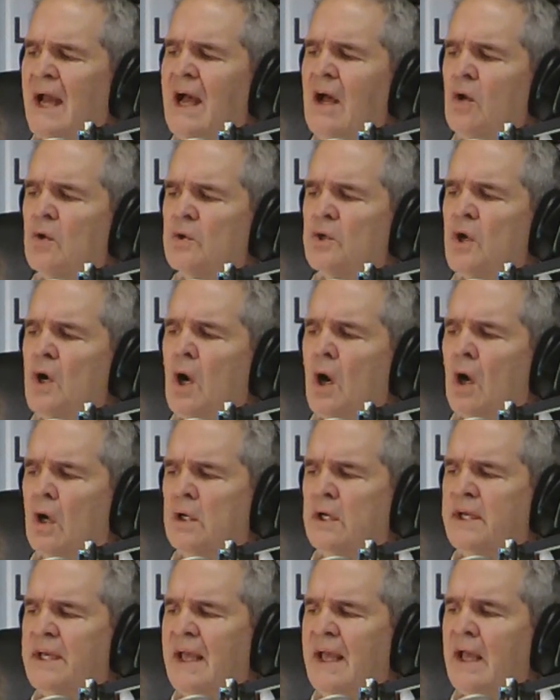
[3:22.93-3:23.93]
how
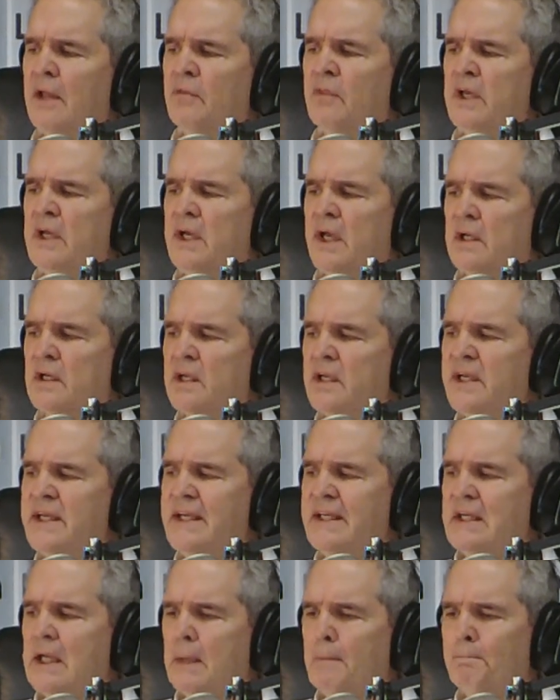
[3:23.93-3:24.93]
long can the elite